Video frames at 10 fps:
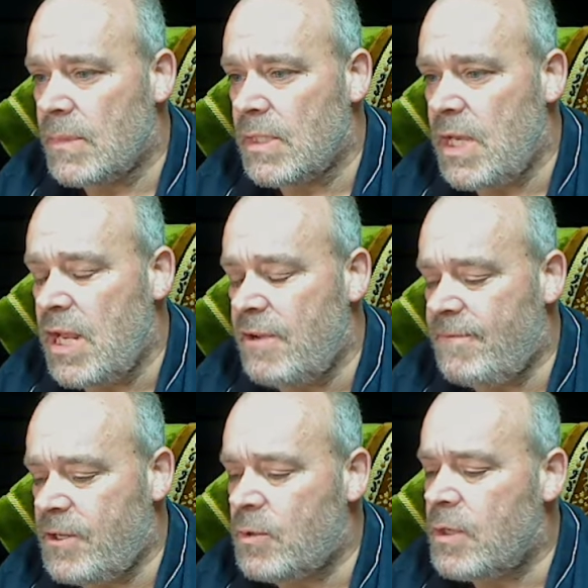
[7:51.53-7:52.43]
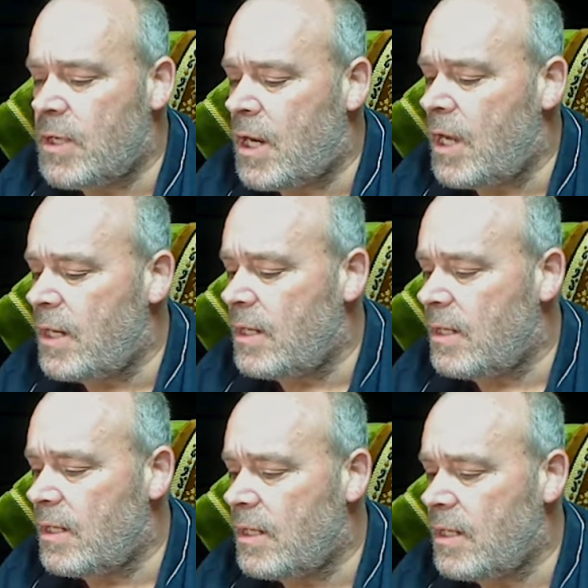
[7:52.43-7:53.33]
And if you're not
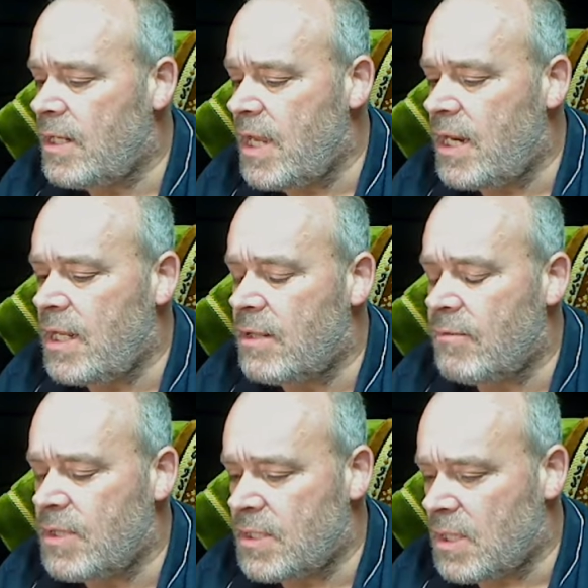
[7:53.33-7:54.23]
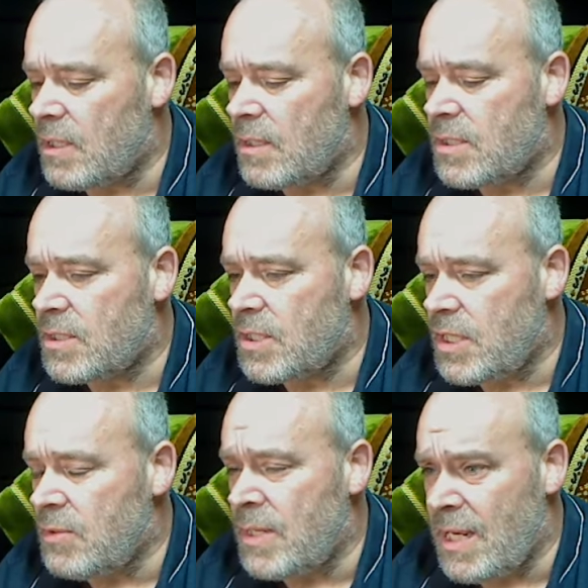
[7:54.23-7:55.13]
getting the results
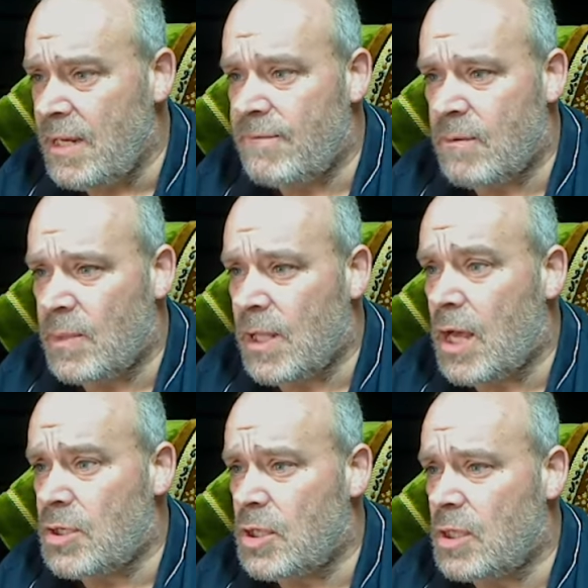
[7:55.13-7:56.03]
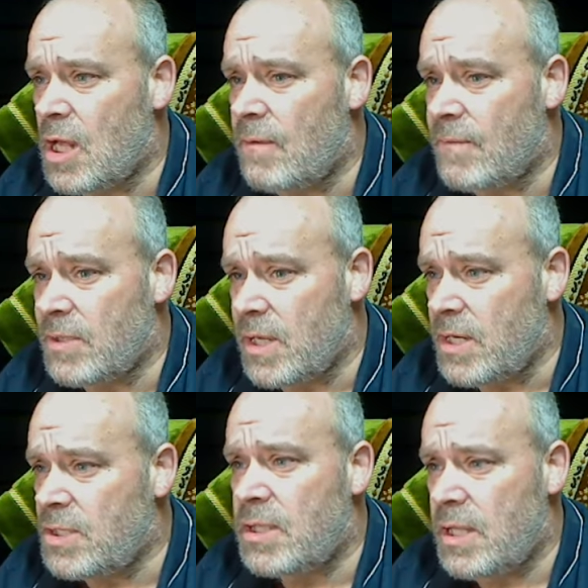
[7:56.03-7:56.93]
you need from a logical
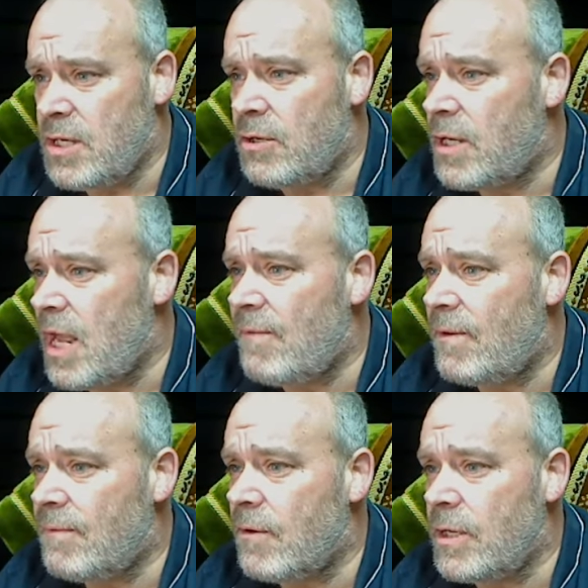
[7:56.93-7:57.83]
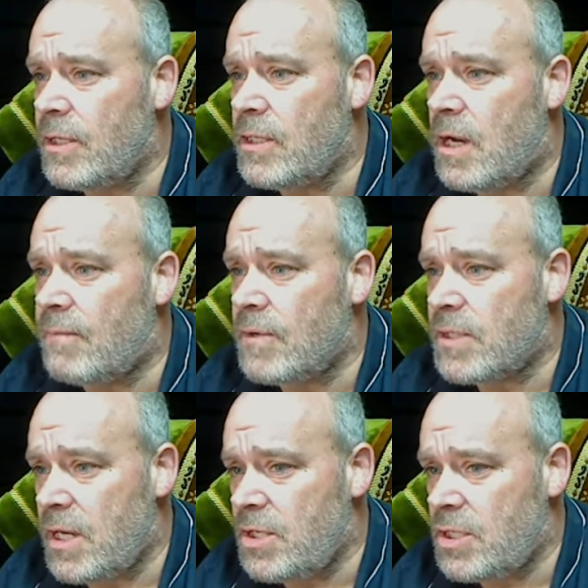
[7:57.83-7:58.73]
conversation, then you're not having a very good
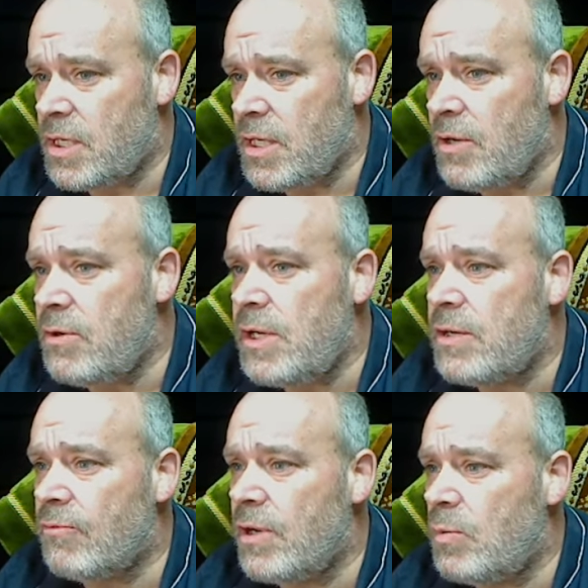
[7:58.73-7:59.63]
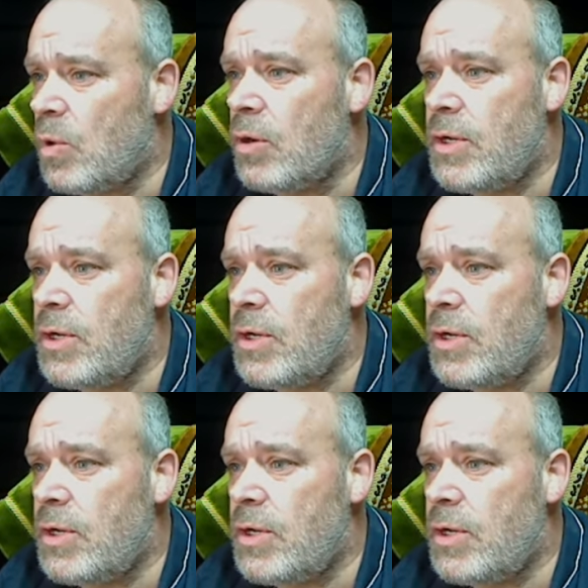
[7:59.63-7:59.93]
conversation and you need to reword